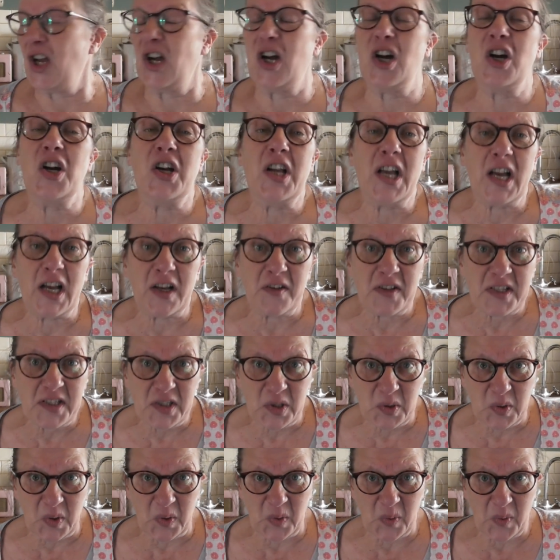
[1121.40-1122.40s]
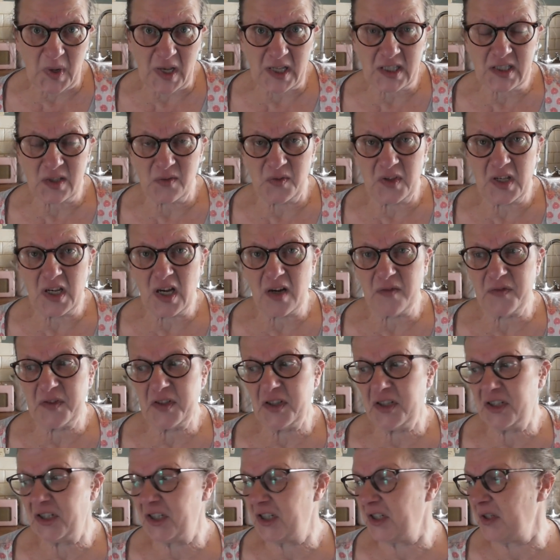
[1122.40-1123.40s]
Okay, I've still got the rest of the
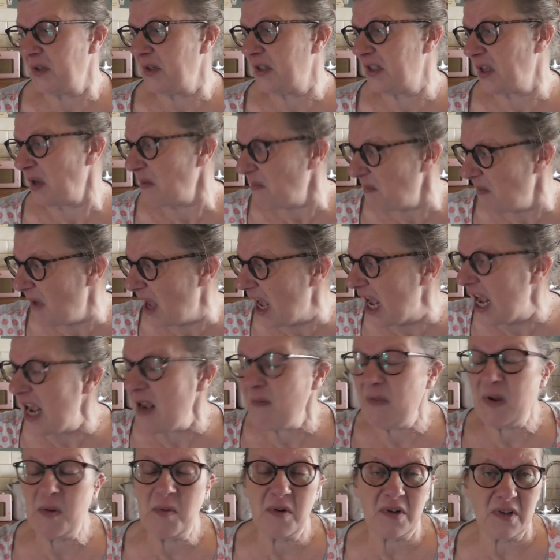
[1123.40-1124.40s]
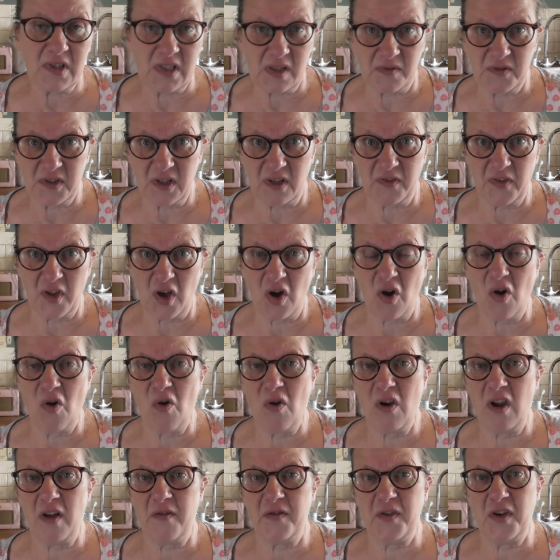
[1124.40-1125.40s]
oven to do, so maybe once I've done the
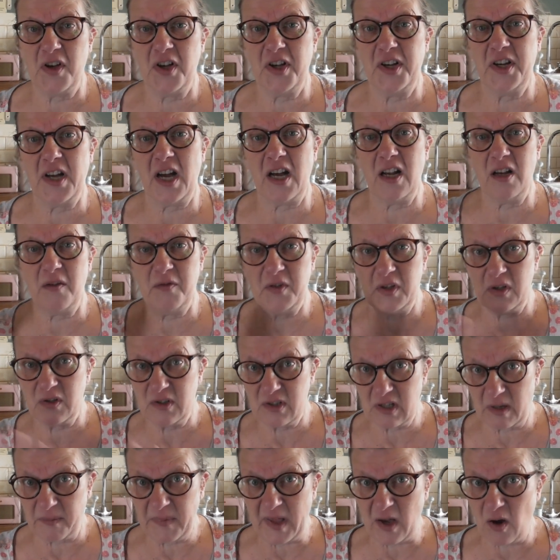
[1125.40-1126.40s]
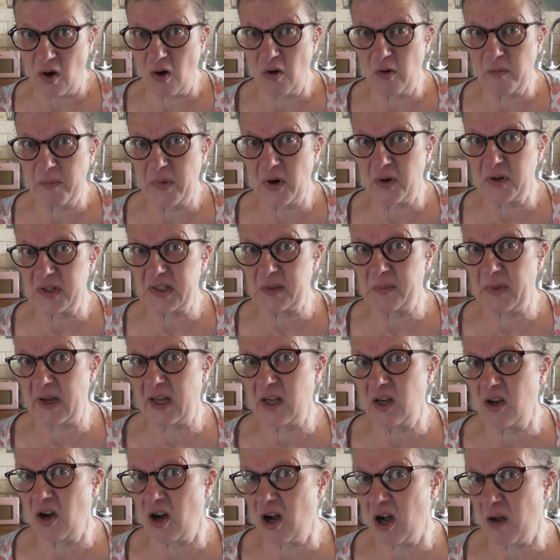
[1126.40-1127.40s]
whole oven, I'll have used up that whole box of
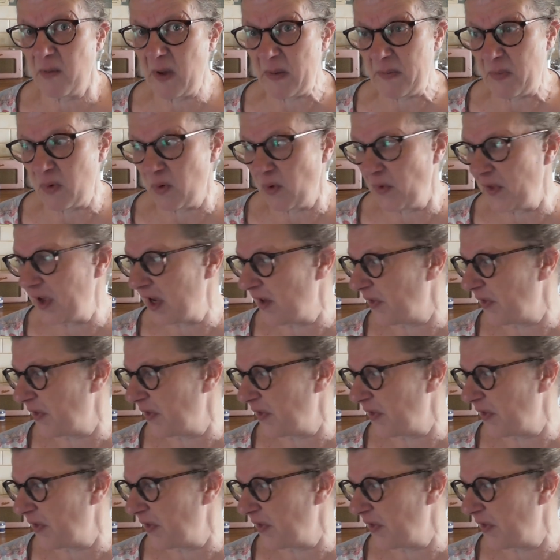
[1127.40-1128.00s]
bicarb I bought the